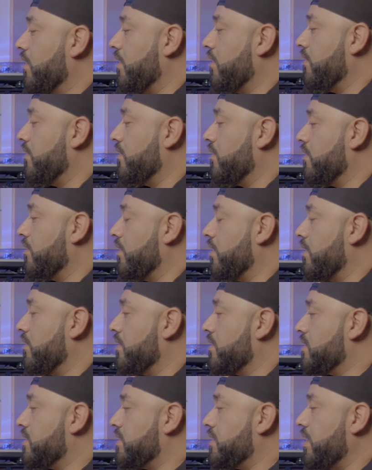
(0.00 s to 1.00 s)
in
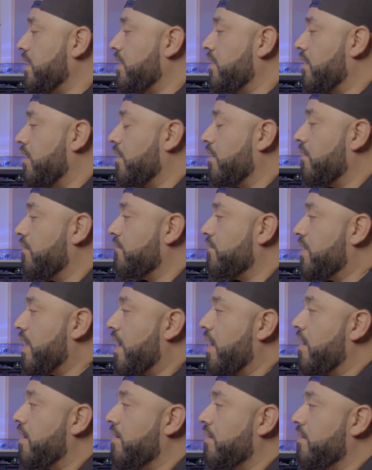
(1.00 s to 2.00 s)
the seat of
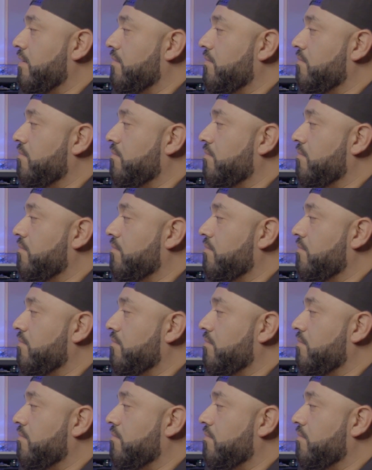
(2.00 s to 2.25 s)
that,